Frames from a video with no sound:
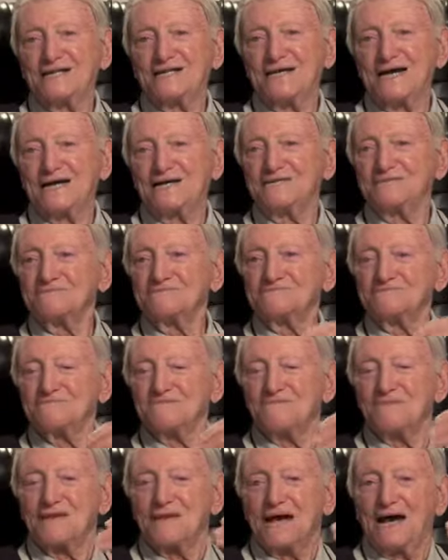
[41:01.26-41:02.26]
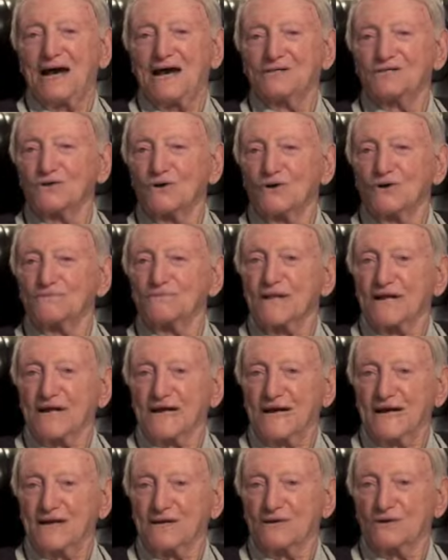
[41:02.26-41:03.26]
Then I told them that
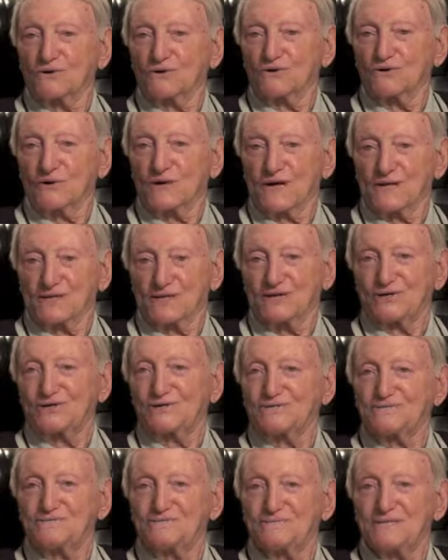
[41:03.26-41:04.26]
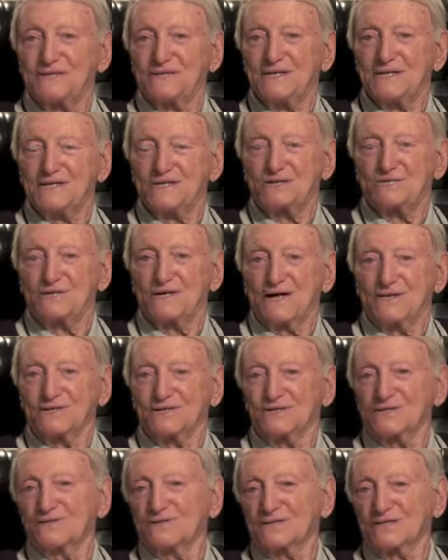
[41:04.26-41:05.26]
I had to go to another to
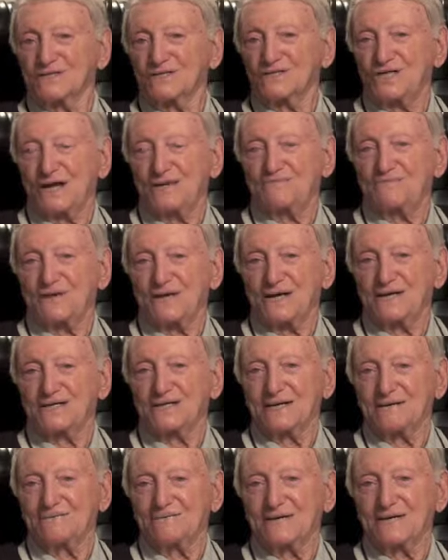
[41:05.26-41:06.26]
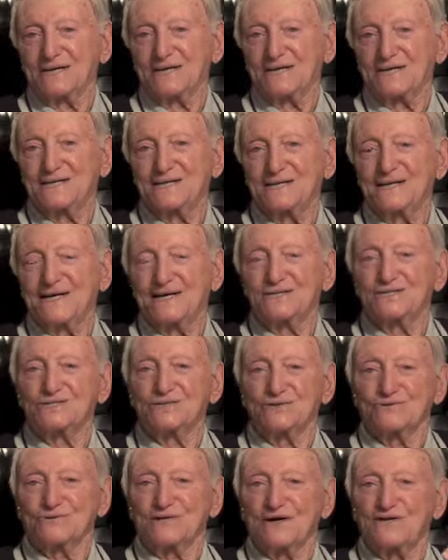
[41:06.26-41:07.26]
another champagne company, and
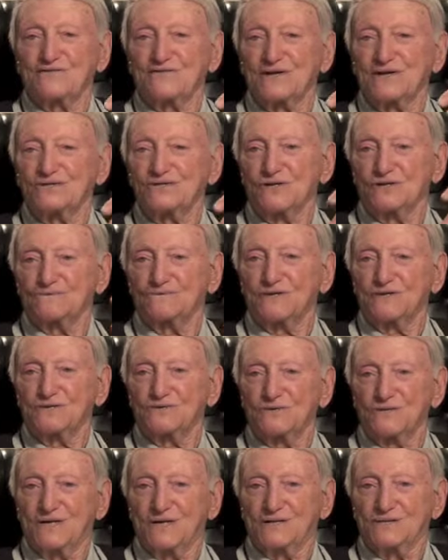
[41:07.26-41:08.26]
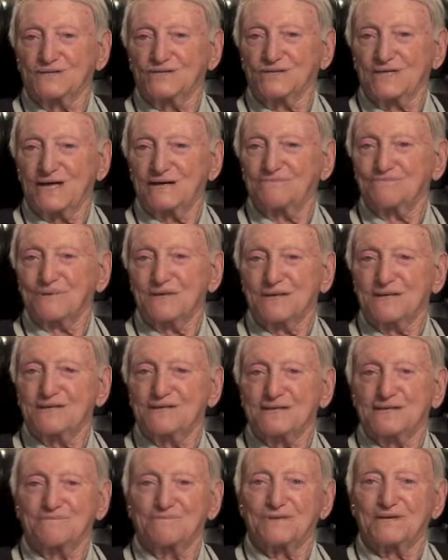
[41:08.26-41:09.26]
sure enough, they took me to another
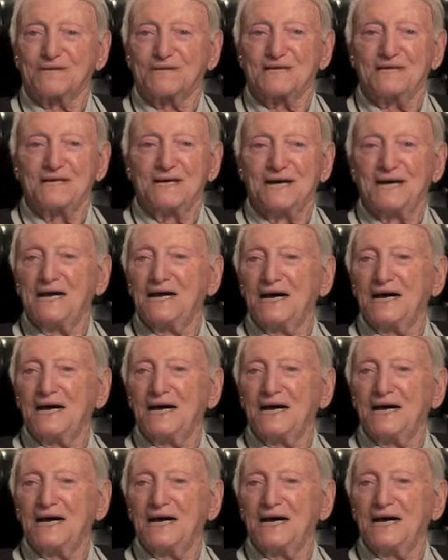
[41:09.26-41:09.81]
champagne company.